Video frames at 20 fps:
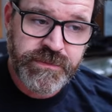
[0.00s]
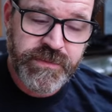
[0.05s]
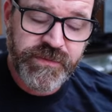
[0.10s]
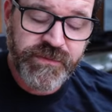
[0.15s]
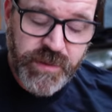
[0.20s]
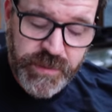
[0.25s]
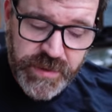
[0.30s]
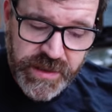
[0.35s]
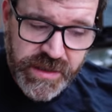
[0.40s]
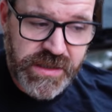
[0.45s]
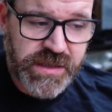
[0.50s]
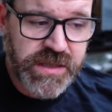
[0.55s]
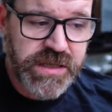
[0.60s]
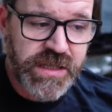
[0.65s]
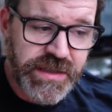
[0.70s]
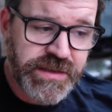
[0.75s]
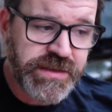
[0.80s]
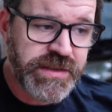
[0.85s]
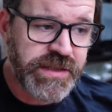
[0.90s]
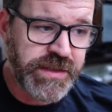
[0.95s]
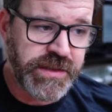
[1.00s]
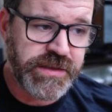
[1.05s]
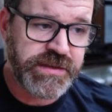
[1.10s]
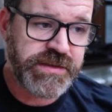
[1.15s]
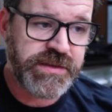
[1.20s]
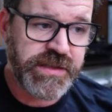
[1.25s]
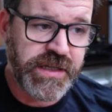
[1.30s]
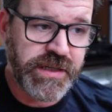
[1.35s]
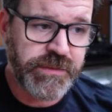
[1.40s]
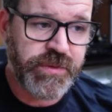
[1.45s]
From a cleanliness
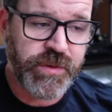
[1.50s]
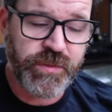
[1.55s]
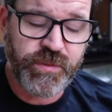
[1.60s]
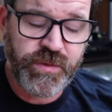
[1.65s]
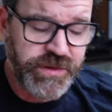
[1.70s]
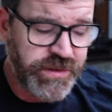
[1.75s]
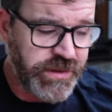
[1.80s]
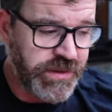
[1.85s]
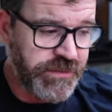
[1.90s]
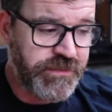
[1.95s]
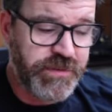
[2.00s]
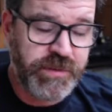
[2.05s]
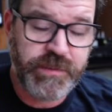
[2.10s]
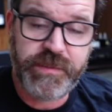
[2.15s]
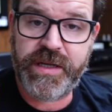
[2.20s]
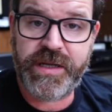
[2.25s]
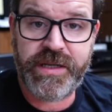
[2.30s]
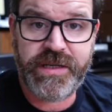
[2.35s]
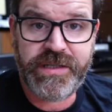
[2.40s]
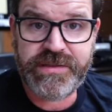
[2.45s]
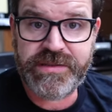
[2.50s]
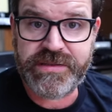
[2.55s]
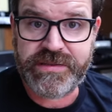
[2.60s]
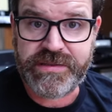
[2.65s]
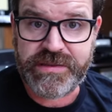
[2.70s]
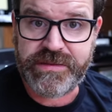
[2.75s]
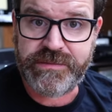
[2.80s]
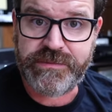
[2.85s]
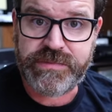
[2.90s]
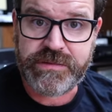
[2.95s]
standpoint, really from any
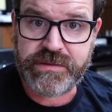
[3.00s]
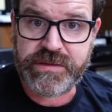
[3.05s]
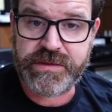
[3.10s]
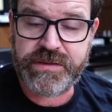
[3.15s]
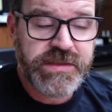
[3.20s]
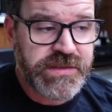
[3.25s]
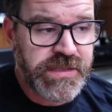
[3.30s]
standpoint.